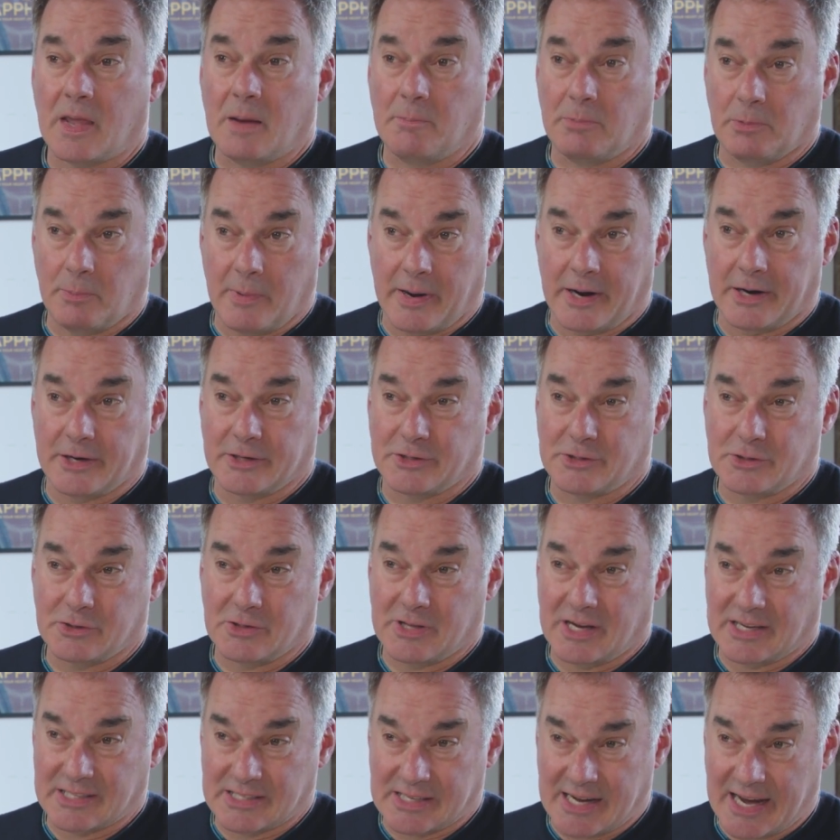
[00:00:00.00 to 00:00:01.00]
implemented in
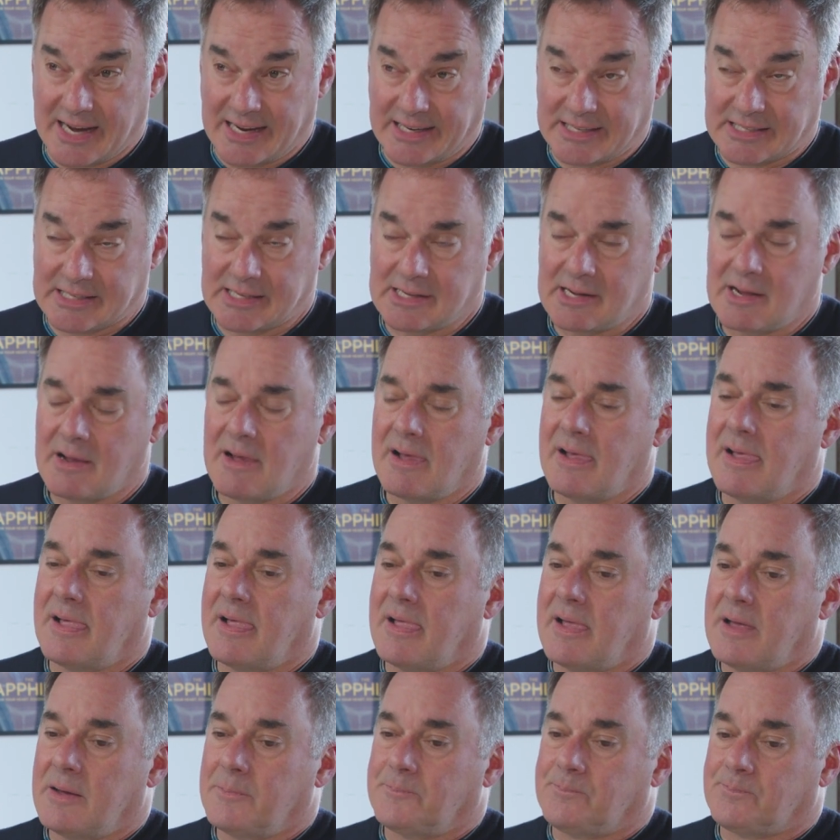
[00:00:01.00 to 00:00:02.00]
2008.
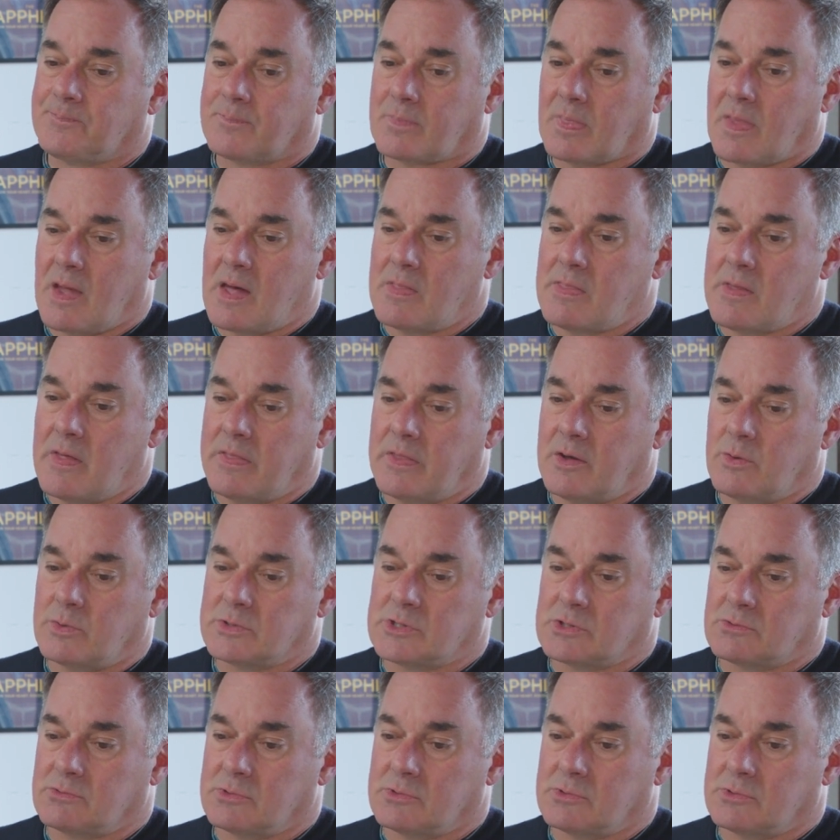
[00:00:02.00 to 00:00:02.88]
And then there was a